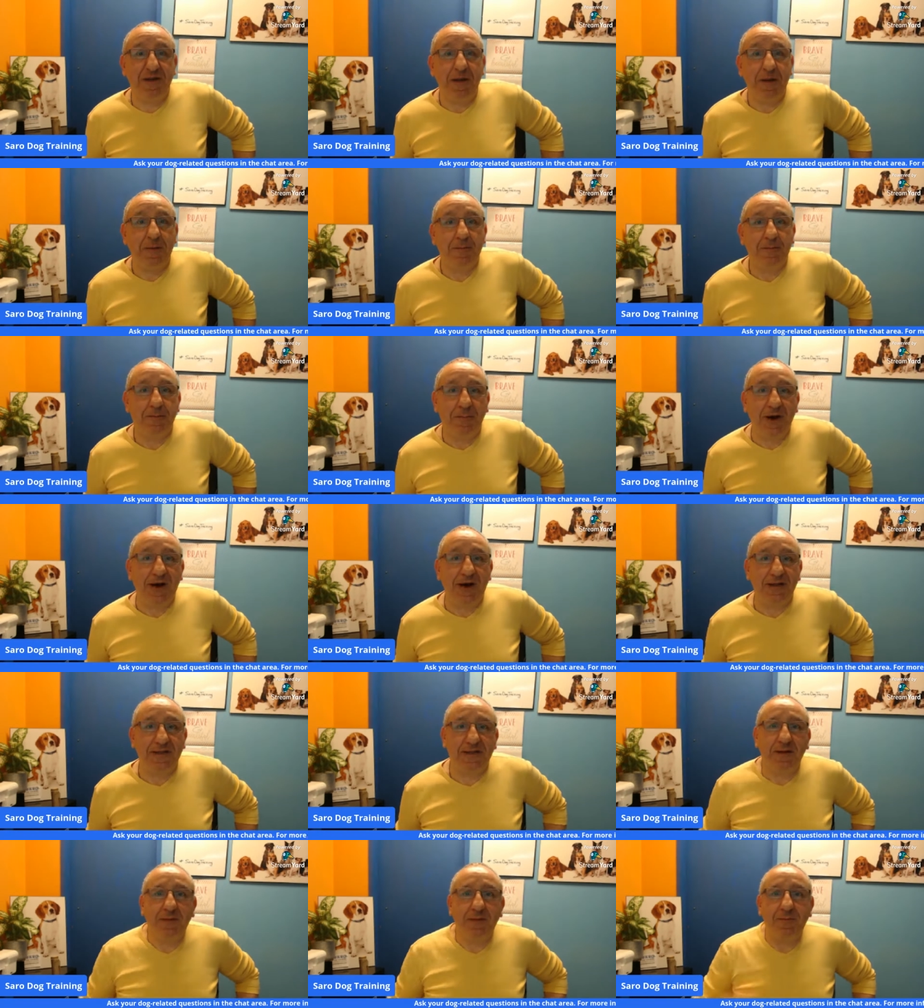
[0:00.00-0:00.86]
but
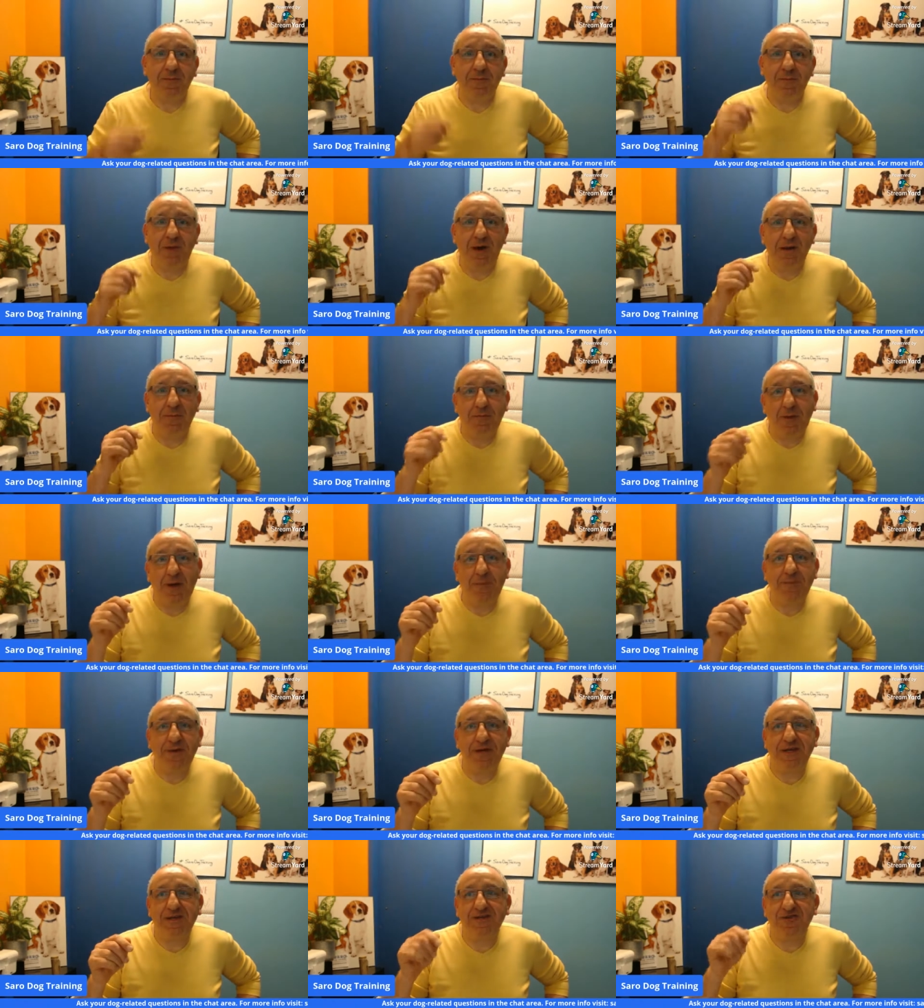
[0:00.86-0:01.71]
my
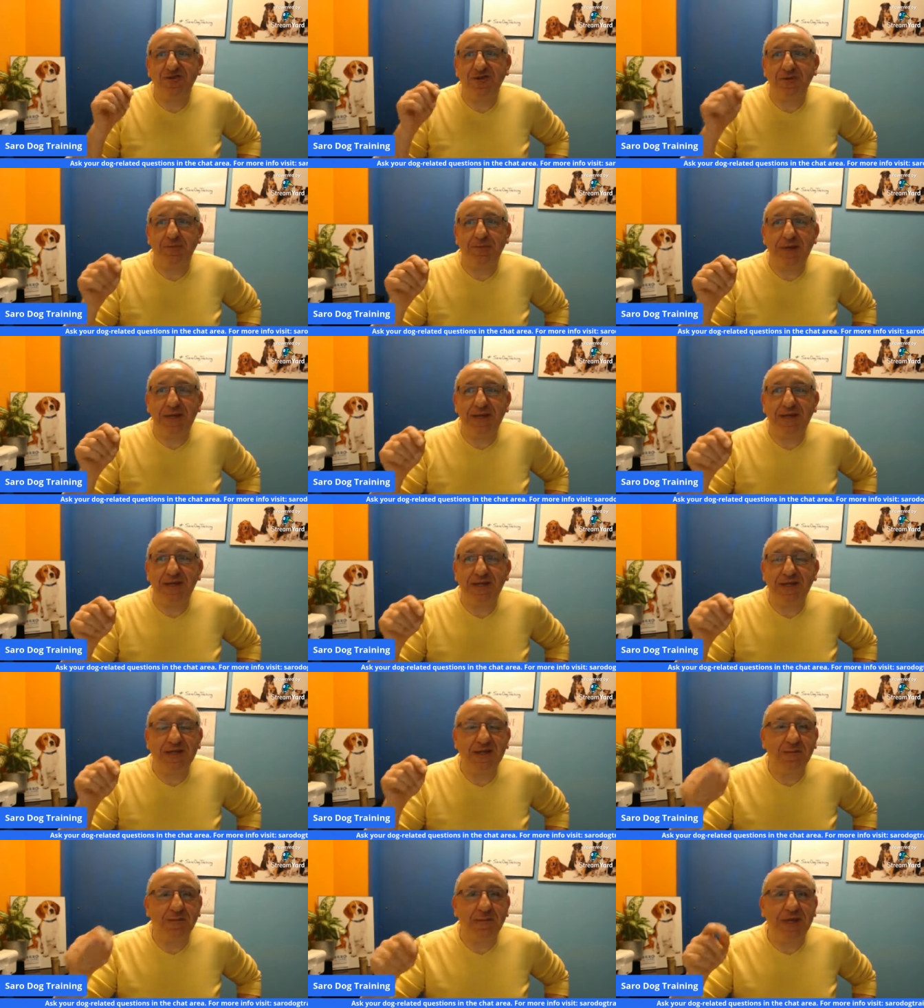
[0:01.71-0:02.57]
puppy is
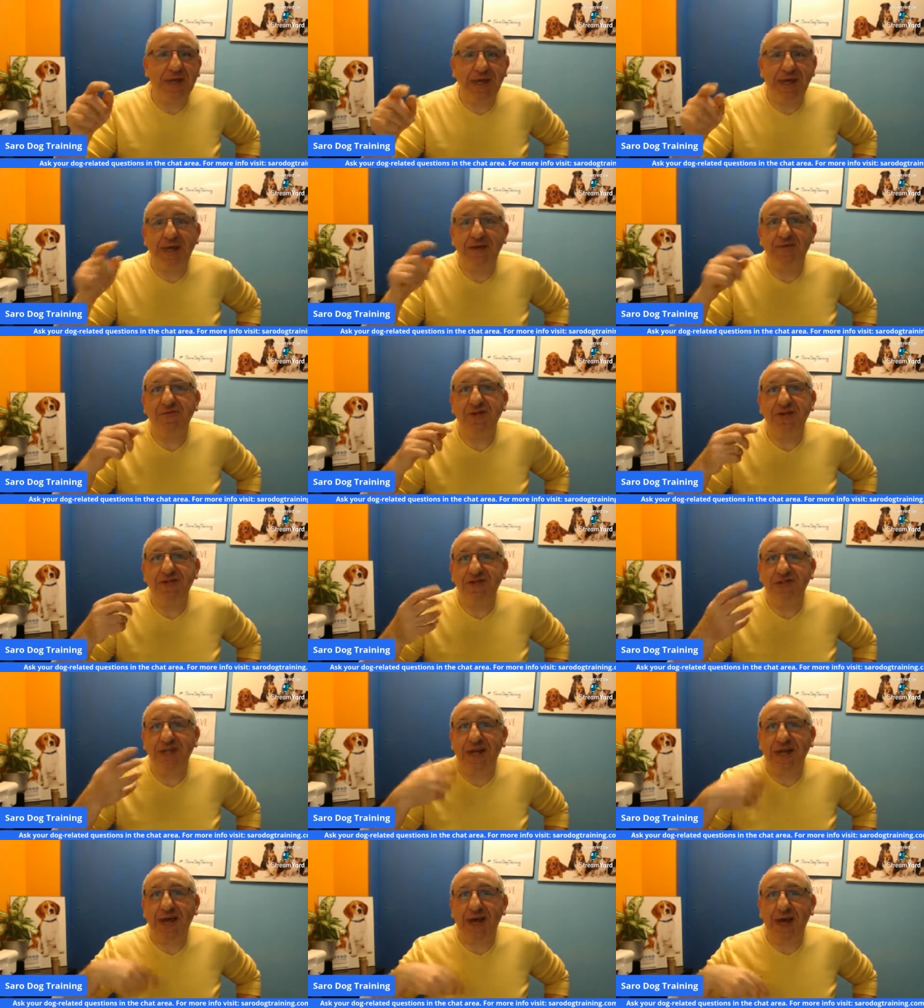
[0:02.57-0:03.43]
repeating the behaviors
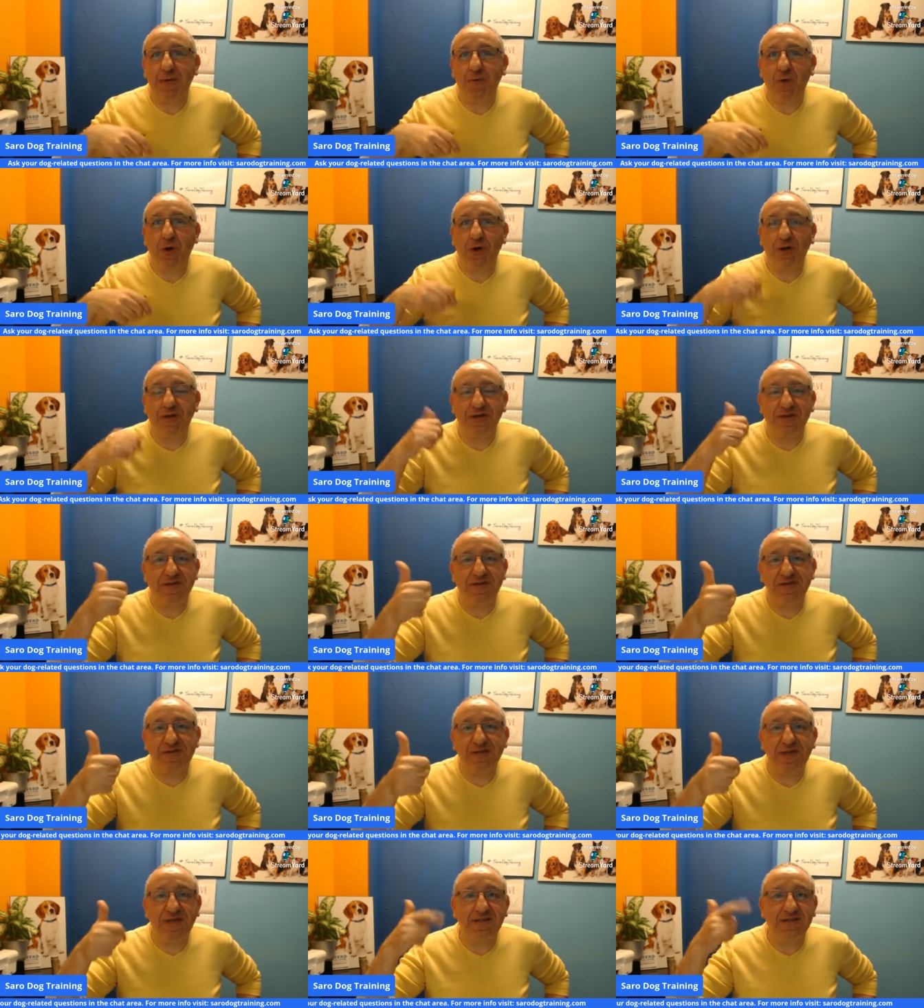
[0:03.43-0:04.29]
that I want the
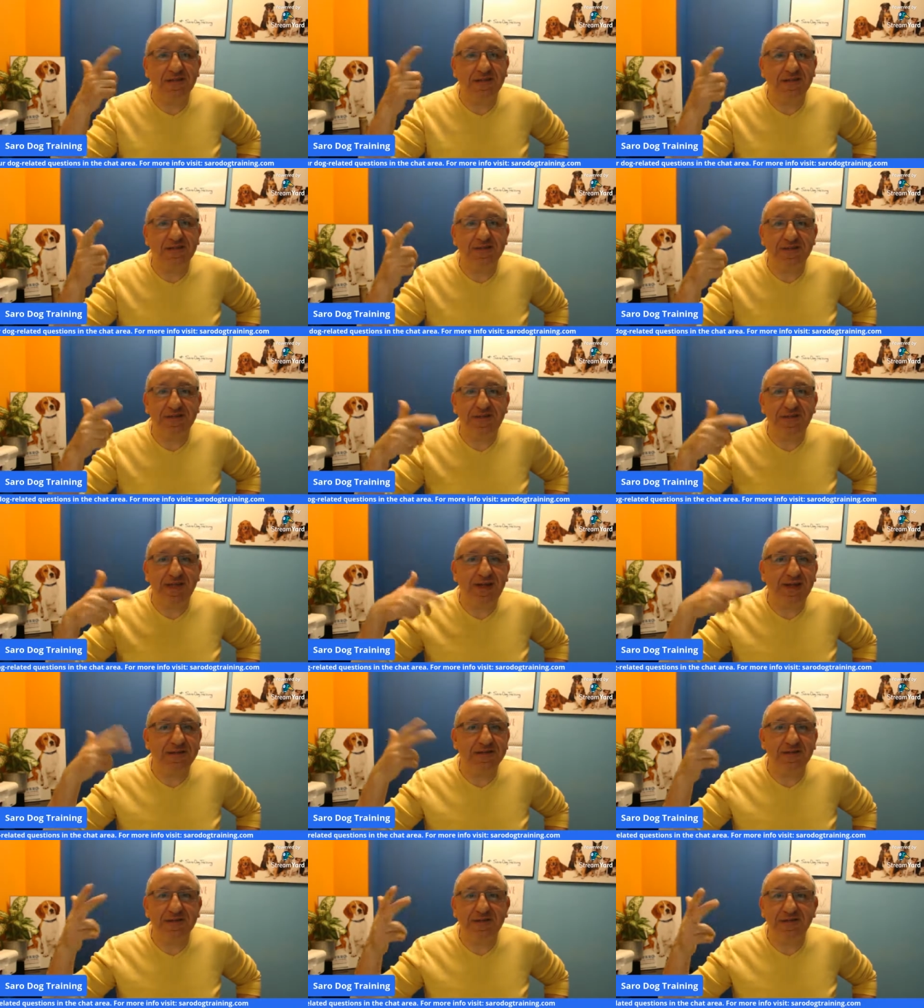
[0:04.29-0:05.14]
sit, the
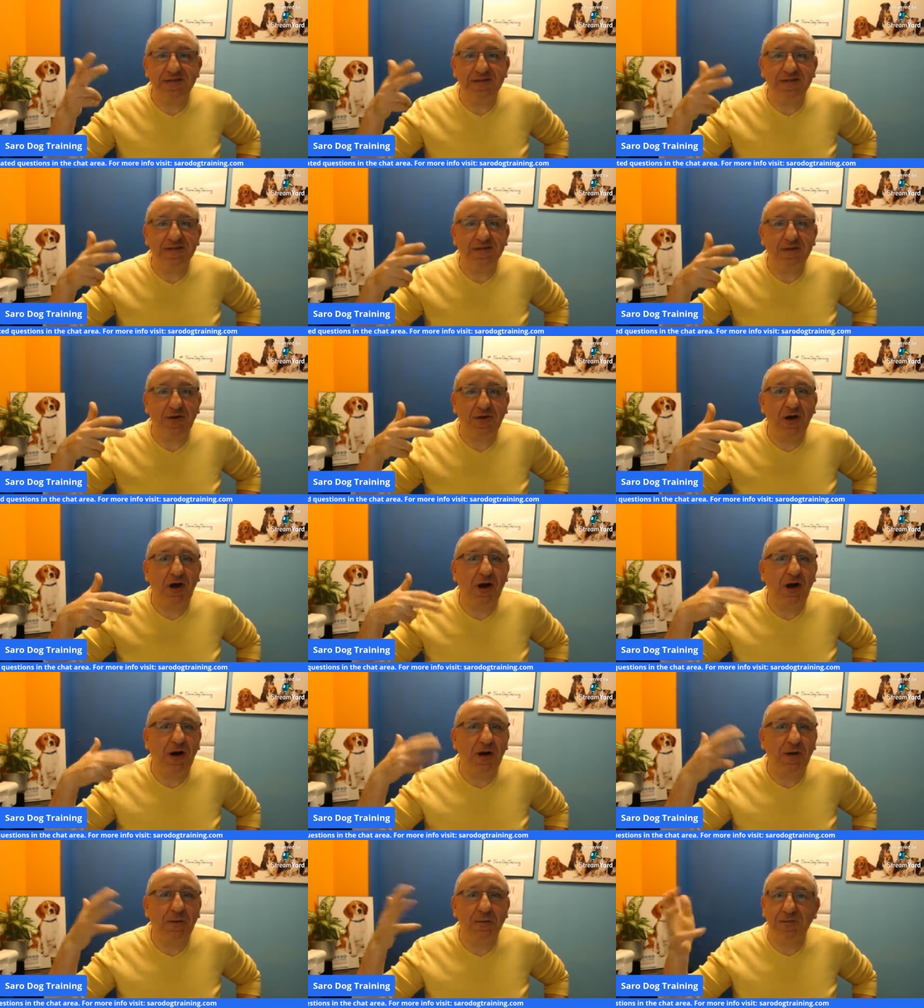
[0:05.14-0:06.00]
stays, the
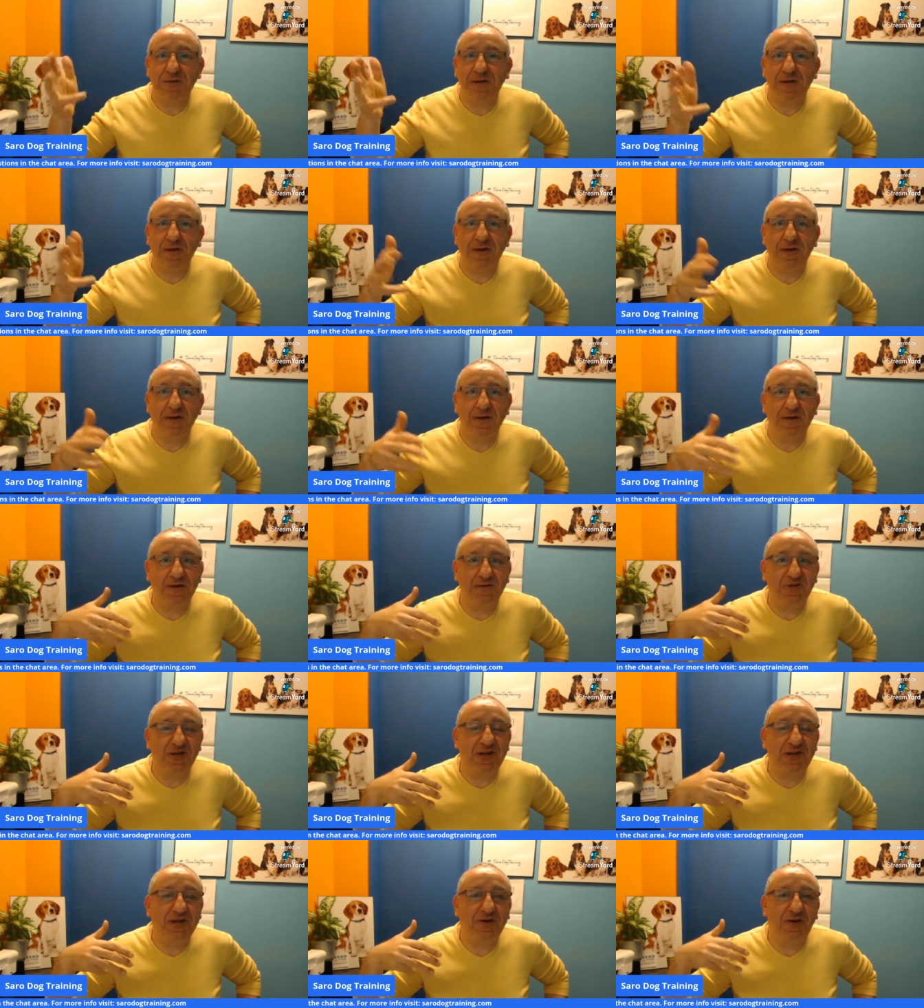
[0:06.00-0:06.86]
calm, the
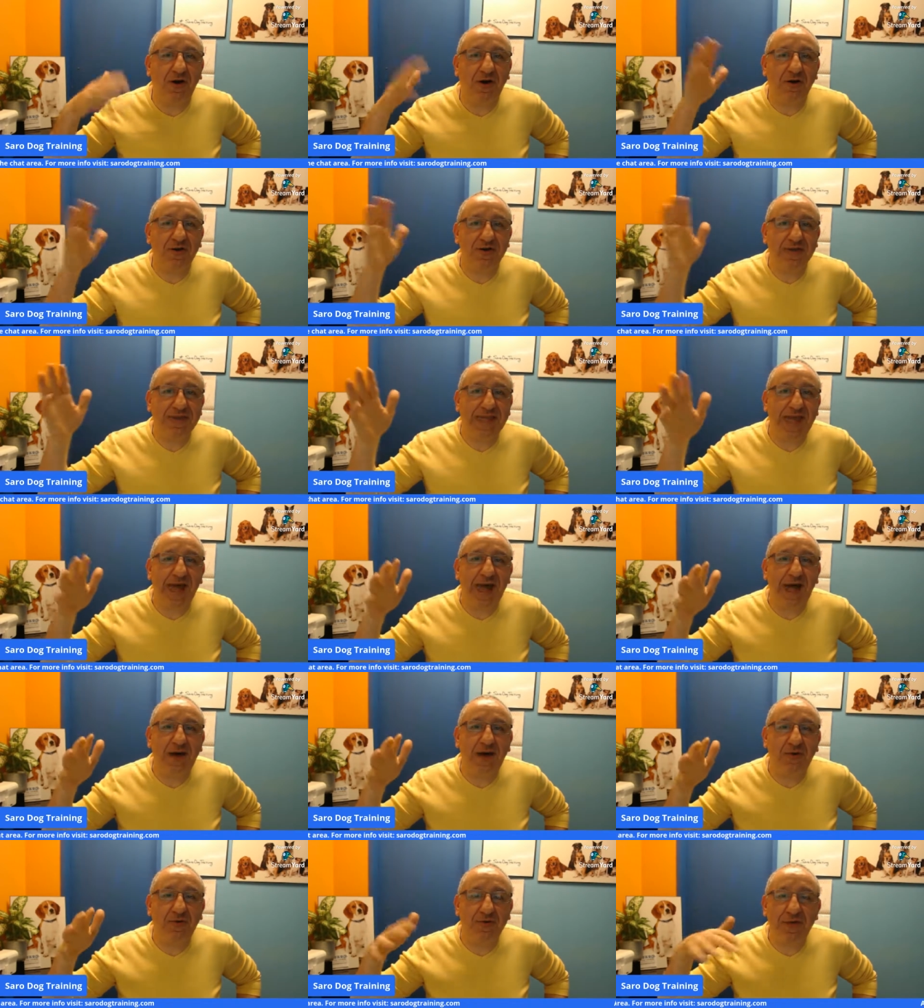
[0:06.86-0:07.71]
recall
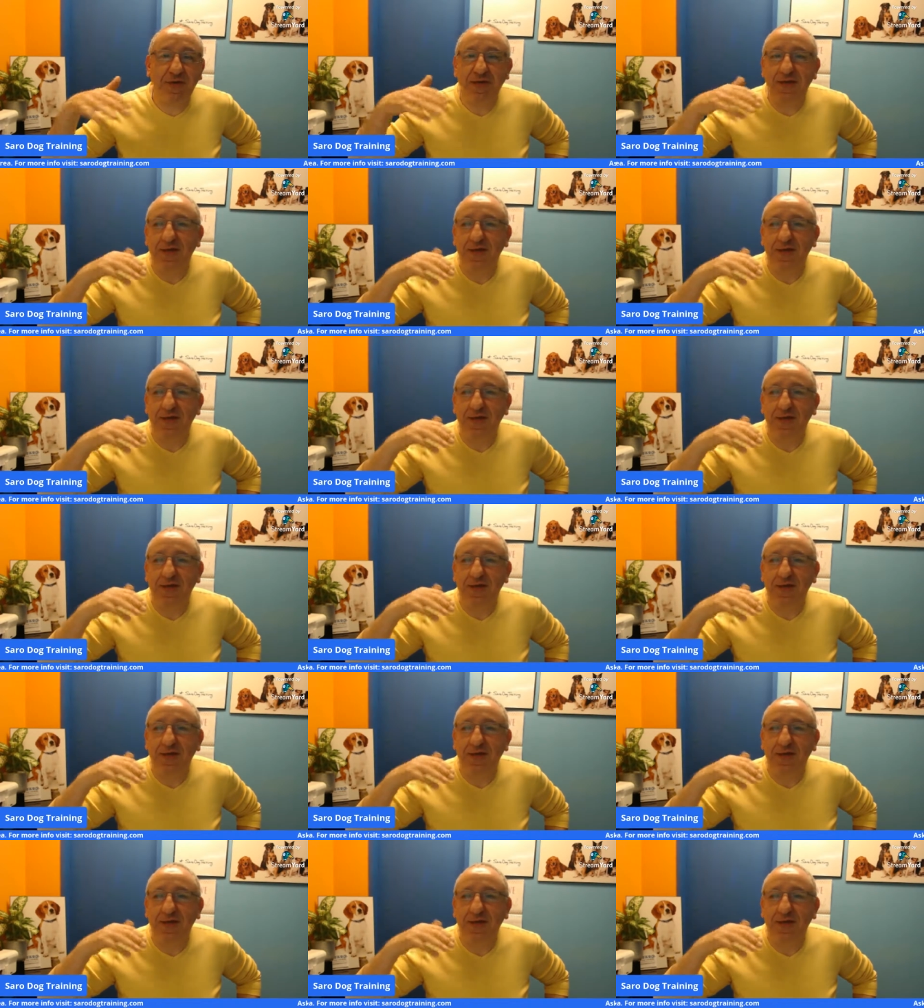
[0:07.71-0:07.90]
down,